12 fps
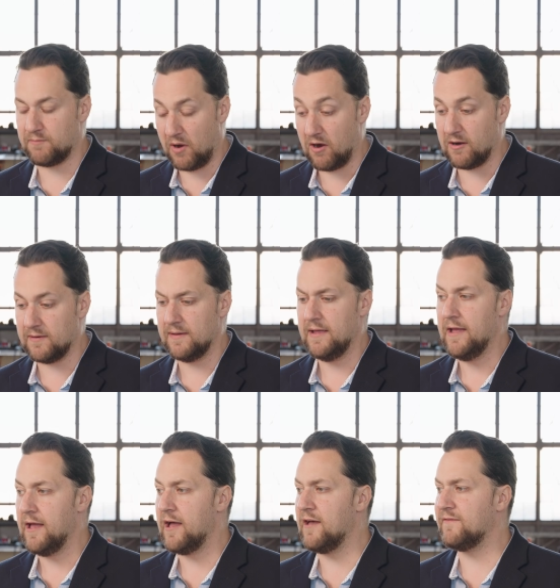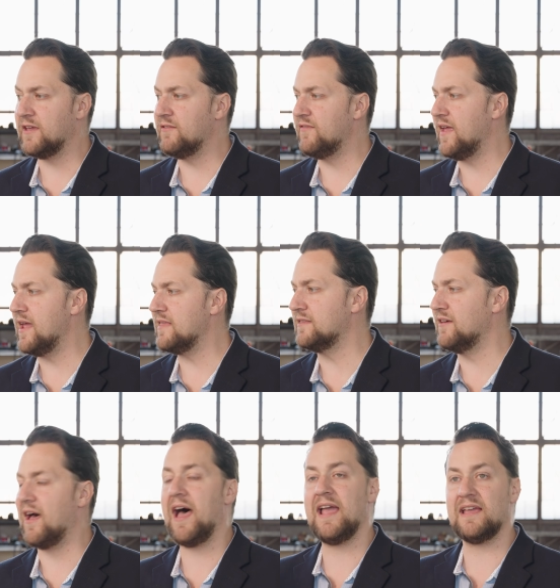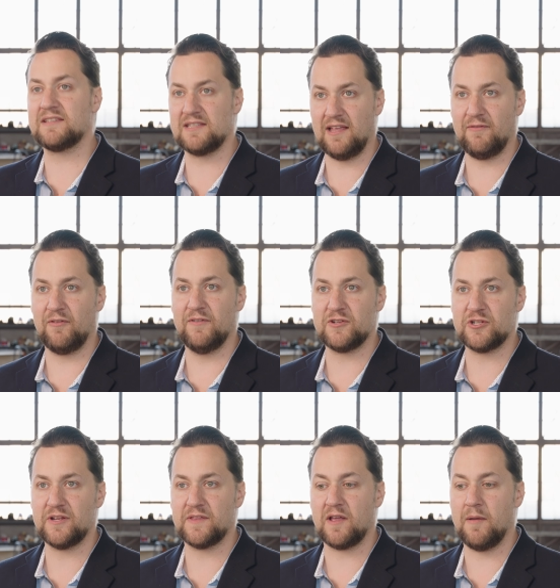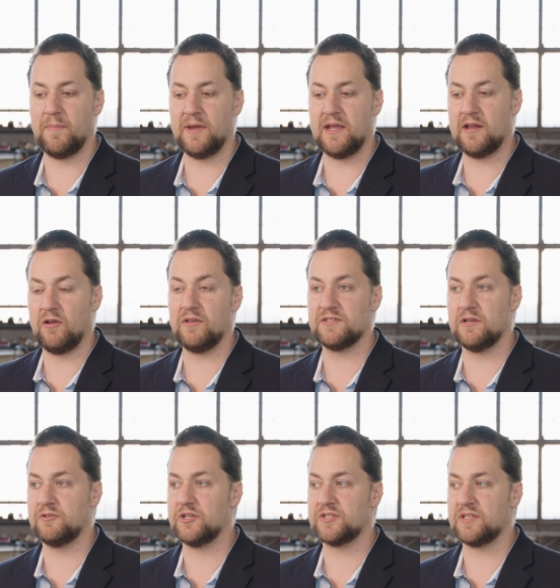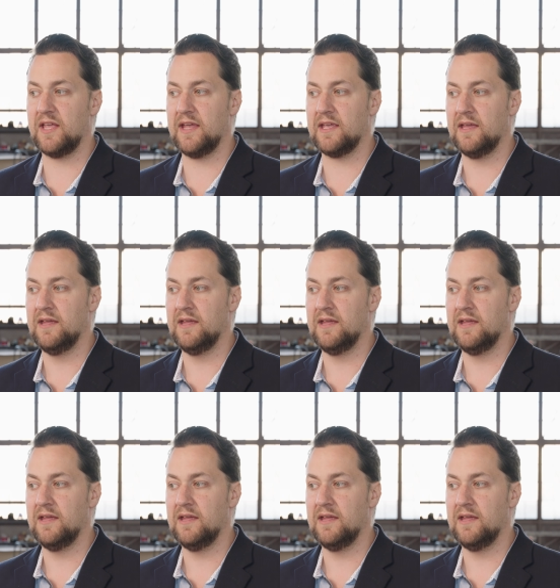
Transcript: part of conveying the highest level vision of the company, and also just like,